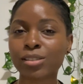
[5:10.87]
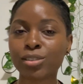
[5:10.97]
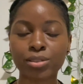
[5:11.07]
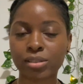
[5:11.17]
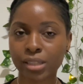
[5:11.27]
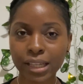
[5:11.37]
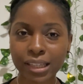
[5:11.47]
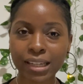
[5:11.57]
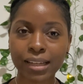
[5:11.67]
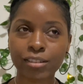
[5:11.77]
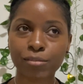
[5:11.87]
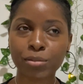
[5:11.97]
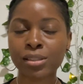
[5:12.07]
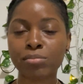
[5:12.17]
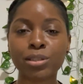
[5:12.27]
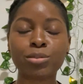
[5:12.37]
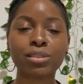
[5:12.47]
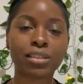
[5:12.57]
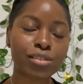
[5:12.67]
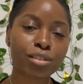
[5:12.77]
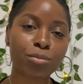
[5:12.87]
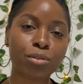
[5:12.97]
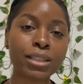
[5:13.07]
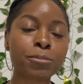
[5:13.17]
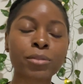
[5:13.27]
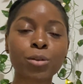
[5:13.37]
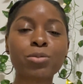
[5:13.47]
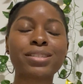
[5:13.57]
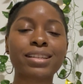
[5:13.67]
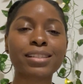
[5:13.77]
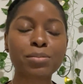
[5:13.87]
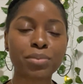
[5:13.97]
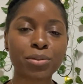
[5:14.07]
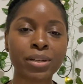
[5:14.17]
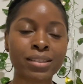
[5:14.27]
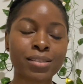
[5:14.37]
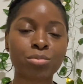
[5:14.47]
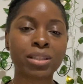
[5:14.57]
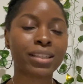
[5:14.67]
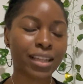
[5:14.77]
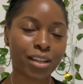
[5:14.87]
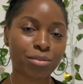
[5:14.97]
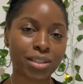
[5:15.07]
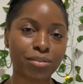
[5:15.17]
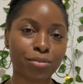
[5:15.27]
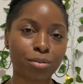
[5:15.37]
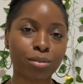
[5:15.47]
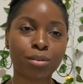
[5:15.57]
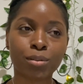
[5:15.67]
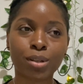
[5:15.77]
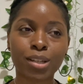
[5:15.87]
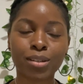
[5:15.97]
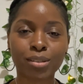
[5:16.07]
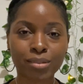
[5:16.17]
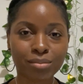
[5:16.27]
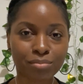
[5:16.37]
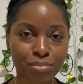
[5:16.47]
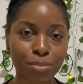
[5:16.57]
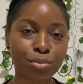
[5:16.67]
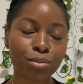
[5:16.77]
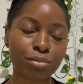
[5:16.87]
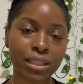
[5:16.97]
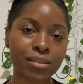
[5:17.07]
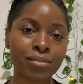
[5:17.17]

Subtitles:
not just any kind of person, but they'll need someone who is experienced with caring for people with